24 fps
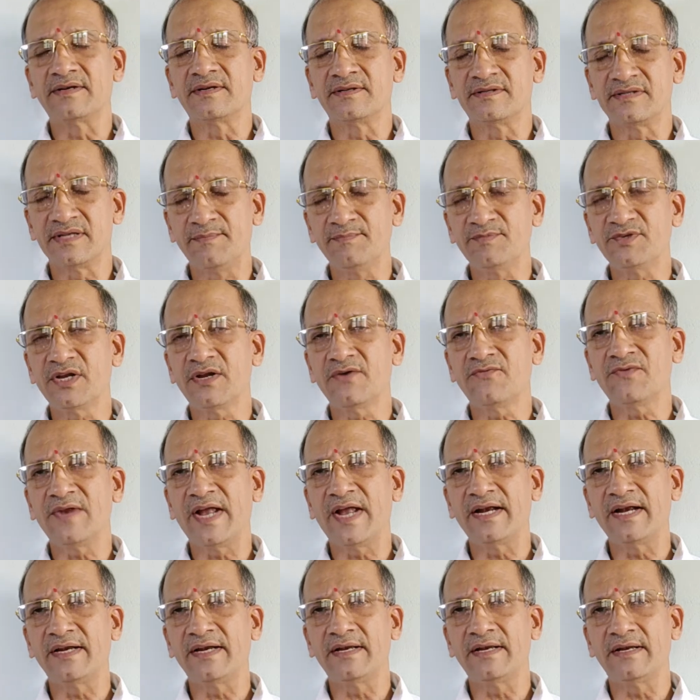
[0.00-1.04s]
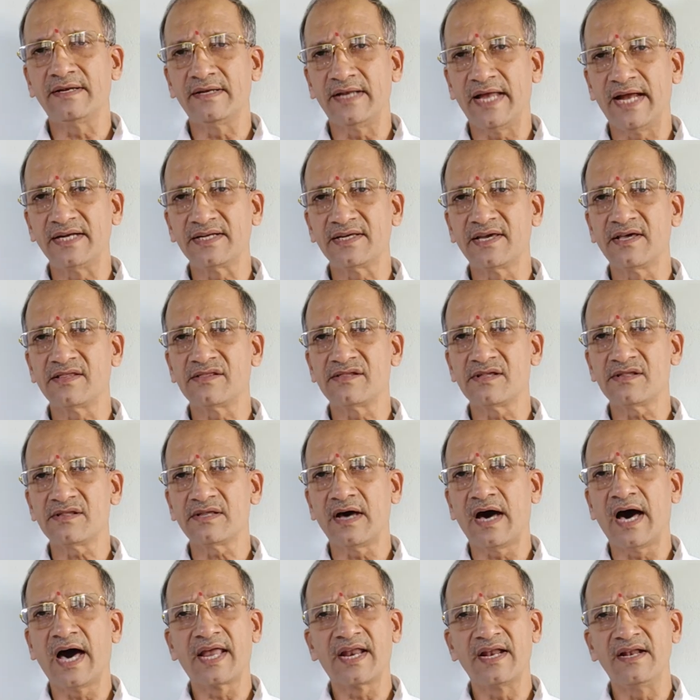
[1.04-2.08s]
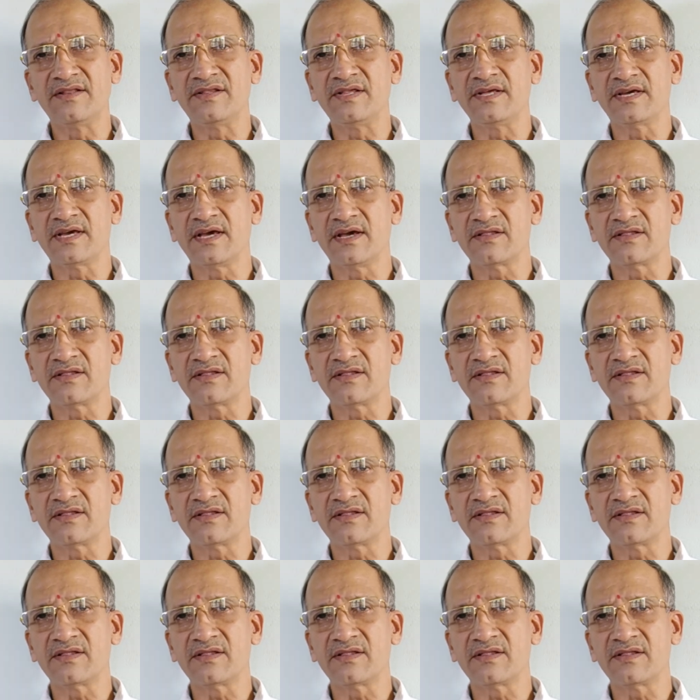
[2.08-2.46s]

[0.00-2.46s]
resumption of land cases, RLC